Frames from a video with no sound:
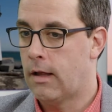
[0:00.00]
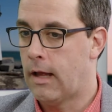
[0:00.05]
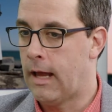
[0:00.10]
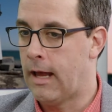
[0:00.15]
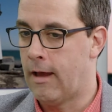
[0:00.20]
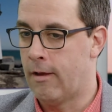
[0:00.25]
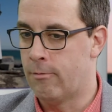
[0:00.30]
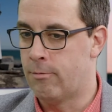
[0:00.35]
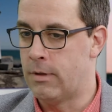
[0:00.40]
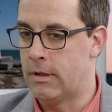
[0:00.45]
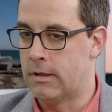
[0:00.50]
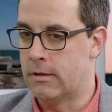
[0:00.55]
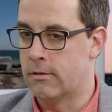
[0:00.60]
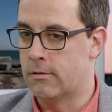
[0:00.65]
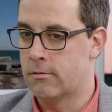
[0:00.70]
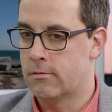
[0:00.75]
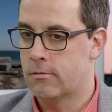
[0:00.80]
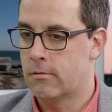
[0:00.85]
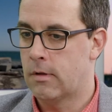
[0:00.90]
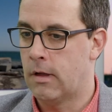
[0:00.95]
have
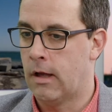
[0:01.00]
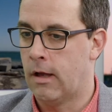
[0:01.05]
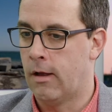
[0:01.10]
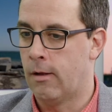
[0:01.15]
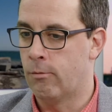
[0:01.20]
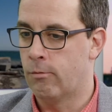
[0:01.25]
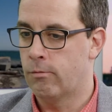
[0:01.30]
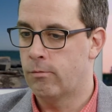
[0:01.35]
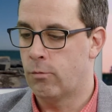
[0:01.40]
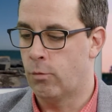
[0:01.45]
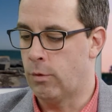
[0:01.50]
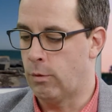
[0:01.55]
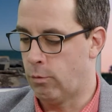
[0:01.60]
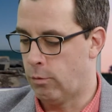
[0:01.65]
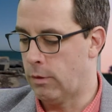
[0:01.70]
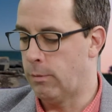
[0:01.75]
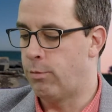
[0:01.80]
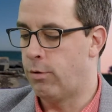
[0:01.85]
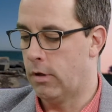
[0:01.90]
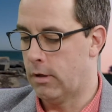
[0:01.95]
been, uh, we,
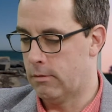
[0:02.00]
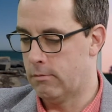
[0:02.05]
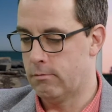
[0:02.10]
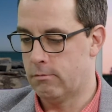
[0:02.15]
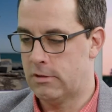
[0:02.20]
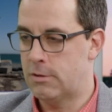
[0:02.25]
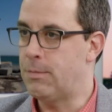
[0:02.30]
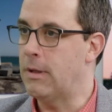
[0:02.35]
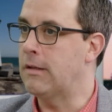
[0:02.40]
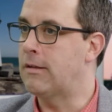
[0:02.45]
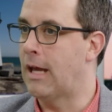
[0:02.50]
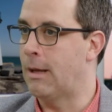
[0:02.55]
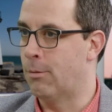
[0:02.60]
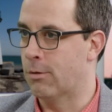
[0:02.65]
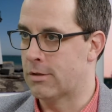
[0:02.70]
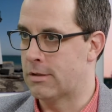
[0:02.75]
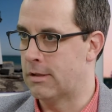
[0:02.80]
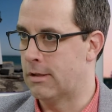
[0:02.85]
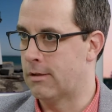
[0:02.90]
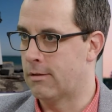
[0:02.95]
we, put speed
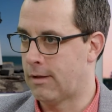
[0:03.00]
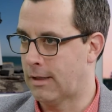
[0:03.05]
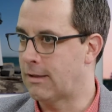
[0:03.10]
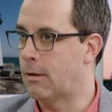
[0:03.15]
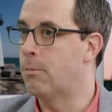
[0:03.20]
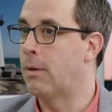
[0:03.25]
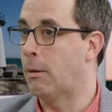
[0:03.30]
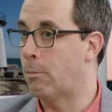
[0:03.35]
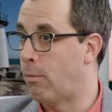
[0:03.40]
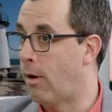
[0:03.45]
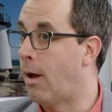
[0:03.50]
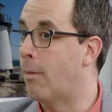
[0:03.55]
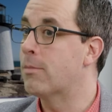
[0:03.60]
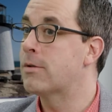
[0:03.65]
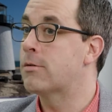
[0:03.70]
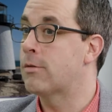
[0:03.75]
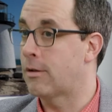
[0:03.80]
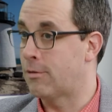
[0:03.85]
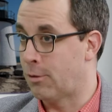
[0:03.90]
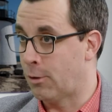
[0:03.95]
tables in, like the big
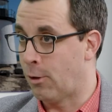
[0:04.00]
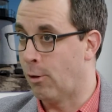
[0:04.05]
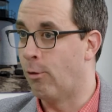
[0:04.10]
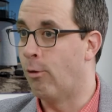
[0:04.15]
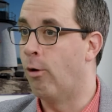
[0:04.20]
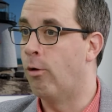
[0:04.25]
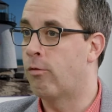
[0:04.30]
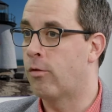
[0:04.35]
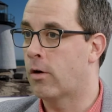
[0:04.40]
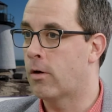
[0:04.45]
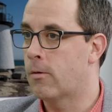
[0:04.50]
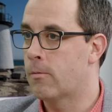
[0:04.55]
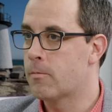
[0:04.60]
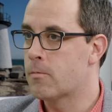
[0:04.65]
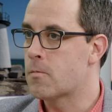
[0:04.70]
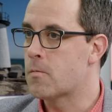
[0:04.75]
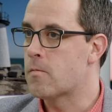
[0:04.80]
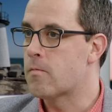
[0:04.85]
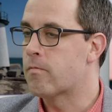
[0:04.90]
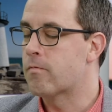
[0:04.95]
bumps we have to go over.
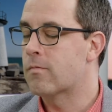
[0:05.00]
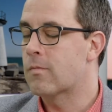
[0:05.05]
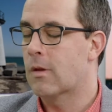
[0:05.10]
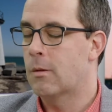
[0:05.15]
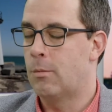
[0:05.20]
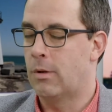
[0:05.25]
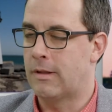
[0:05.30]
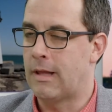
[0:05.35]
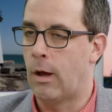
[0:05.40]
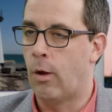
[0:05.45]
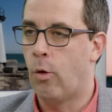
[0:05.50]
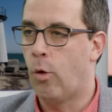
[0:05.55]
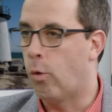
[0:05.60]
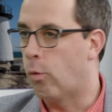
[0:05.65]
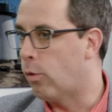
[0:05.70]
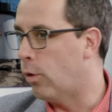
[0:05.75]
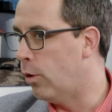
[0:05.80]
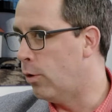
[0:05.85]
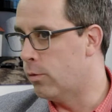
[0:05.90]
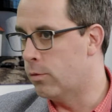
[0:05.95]
Mm-hmm. But that whole
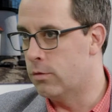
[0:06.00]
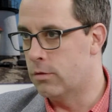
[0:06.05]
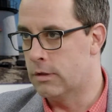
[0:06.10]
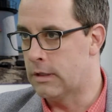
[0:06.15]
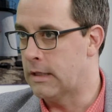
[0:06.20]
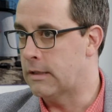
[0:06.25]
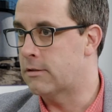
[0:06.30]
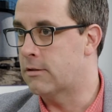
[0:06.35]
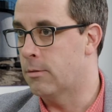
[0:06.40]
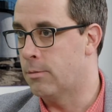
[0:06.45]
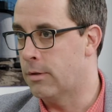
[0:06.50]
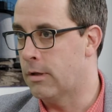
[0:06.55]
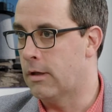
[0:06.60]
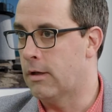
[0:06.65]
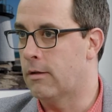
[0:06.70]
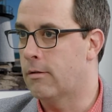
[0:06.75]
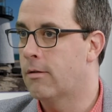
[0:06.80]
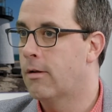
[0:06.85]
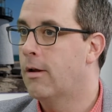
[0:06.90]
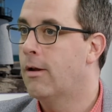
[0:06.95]
road needs to
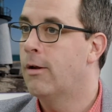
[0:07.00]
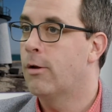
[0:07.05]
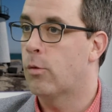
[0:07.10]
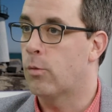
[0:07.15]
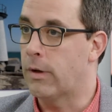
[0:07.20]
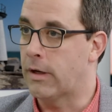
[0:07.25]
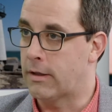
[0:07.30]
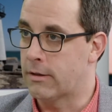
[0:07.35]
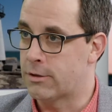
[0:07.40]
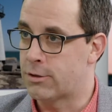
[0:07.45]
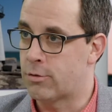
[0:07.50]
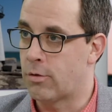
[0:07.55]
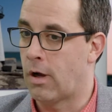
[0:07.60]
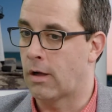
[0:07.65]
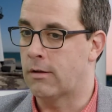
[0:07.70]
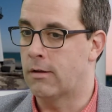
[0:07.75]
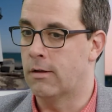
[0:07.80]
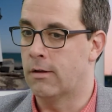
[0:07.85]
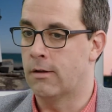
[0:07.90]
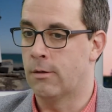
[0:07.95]
be
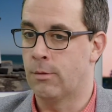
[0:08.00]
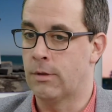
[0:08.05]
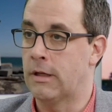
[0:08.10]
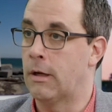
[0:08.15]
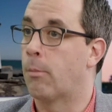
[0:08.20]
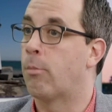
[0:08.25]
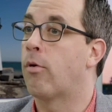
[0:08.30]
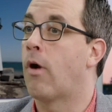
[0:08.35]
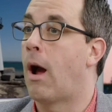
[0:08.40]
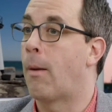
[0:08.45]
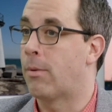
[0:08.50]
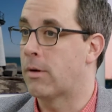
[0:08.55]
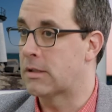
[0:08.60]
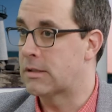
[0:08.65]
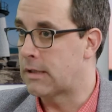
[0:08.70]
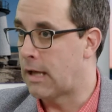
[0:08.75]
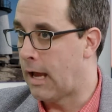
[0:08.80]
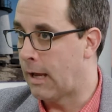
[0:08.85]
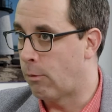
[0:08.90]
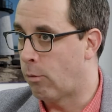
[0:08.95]
reconstructed, and we need a proper
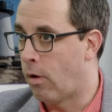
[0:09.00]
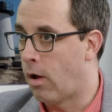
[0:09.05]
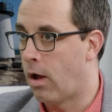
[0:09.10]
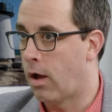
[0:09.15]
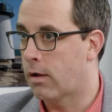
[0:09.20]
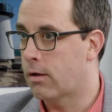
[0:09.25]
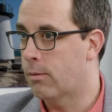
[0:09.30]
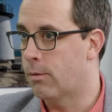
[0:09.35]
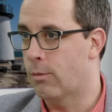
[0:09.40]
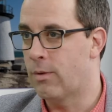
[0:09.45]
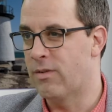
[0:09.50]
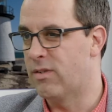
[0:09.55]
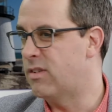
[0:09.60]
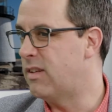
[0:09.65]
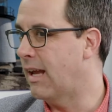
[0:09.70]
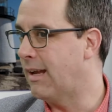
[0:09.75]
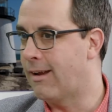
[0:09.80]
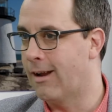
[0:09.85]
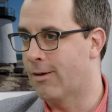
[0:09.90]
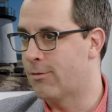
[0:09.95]
sidewalk. I and mean, we have a
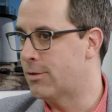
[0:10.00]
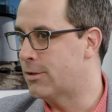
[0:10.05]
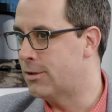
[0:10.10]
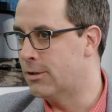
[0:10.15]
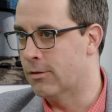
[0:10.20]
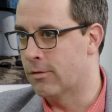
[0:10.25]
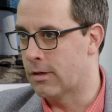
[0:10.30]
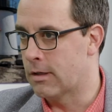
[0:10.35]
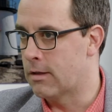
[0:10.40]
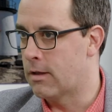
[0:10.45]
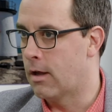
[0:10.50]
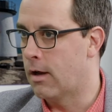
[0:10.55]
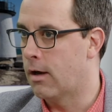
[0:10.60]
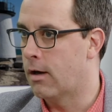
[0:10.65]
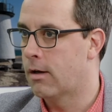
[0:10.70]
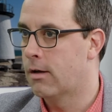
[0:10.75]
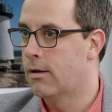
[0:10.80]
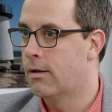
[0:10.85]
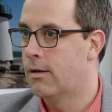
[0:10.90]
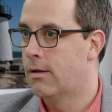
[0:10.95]
daycare facility
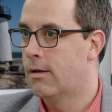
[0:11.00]
there,